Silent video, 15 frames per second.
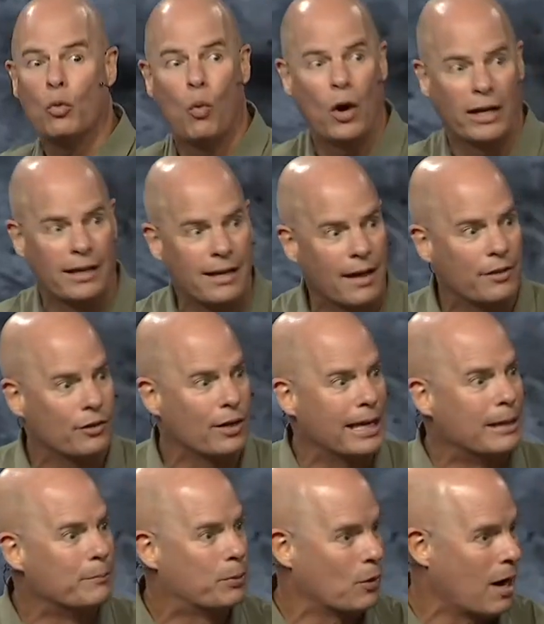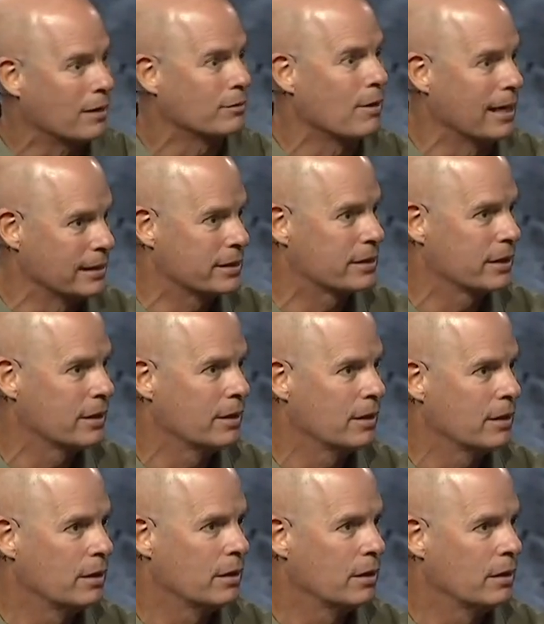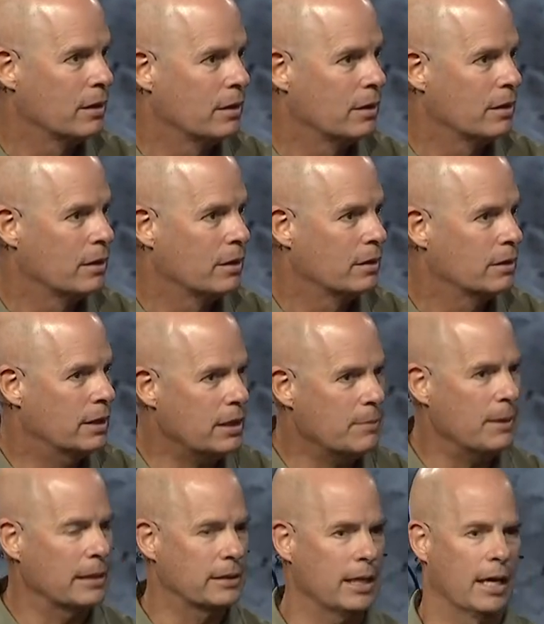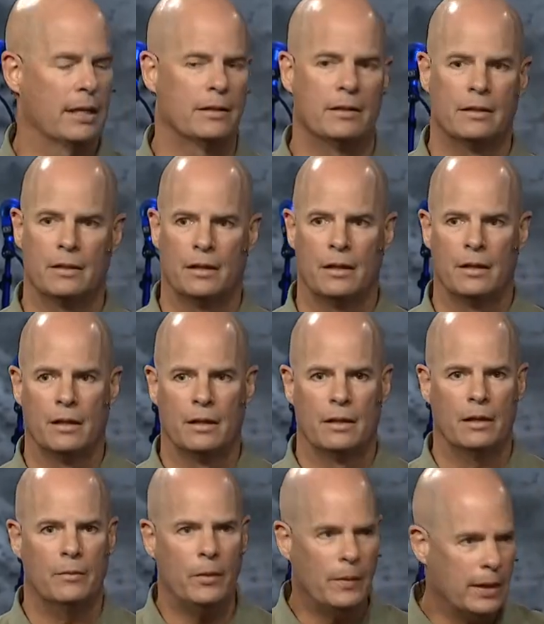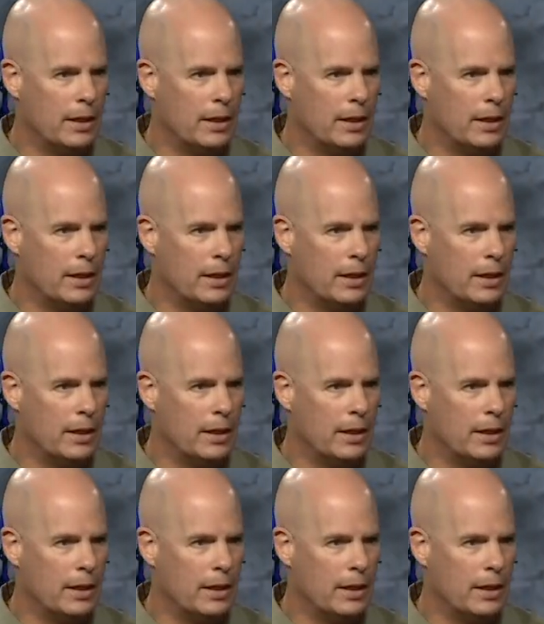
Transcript: one another in progress. Think about that. When we get